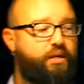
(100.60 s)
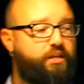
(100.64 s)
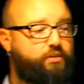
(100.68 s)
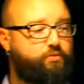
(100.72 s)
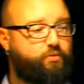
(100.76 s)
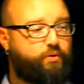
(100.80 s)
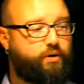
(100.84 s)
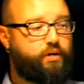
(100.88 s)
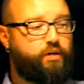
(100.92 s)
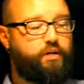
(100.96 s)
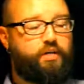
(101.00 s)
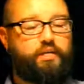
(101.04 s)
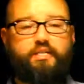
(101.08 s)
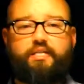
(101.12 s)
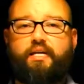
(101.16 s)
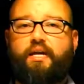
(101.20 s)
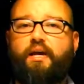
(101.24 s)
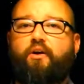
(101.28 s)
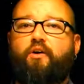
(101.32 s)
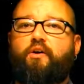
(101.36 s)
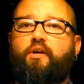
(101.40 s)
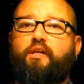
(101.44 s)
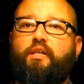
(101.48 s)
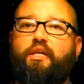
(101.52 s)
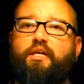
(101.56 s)
we're going to need to
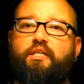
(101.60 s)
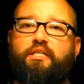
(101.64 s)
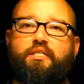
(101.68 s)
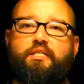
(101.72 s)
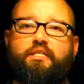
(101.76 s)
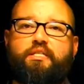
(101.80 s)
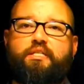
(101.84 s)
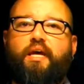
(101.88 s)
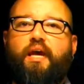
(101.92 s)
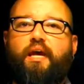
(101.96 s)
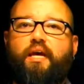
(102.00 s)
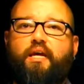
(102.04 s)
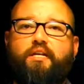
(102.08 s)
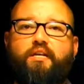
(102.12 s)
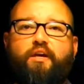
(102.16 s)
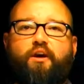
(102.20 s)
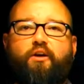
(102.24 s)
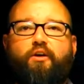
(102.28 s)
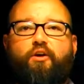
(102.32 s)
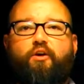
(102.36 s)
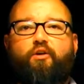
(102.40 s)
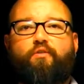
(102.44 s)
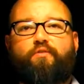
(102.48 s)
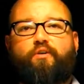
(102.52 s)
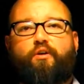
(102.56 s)
calculate the secondary
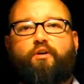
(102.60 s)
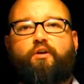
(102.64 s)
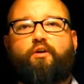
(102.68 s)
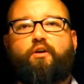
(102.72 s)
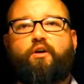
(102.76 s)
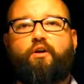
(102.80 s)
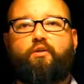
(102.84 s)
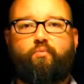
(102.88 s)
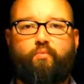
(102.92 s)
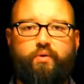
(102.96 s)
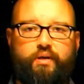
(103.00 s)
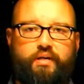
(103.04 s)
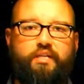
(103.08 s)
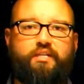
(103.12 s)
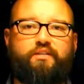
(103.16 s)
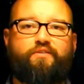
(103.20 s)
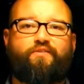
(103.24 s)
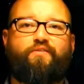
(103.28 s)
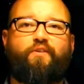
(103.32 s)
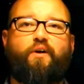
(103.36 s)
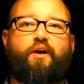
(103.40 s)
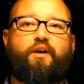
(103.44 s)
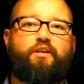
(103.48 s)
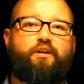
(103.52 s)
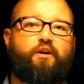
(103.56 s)
overcurrent, we need to
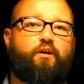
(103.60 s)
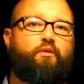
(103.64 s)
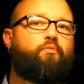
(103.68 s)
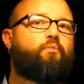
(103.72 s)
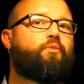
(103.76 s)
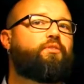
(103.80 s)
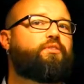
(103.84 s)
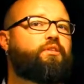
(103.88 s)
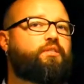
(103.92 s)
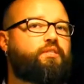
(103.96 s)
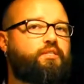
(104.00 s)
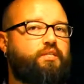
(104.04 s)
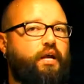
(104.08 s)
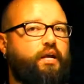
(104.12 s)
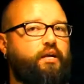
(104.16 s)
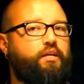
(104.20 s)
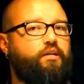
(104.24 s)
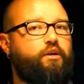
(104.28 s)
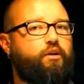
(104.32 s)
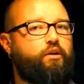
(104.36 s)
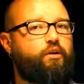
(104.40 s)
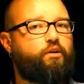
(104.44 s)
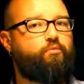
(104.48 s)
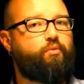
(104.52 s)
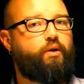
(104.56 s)
find out what the
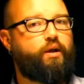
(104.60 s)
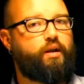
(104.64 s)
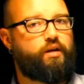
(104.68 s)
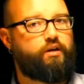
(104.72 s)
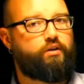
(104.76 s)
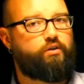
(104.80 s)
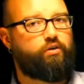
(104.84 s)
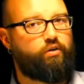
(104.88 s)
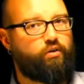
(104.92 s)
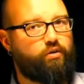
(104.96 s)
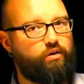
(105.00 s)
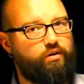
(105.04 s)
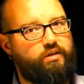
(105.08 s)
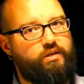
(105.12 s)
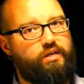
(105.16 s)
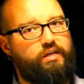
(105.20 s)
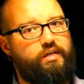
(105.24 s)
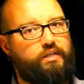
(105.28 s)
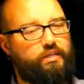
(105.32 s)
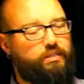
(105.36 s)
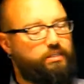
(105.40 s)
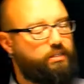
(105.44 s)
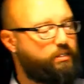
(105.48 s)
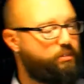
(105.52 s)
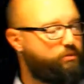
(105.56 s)
secondary rated current
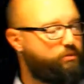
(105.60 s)
is as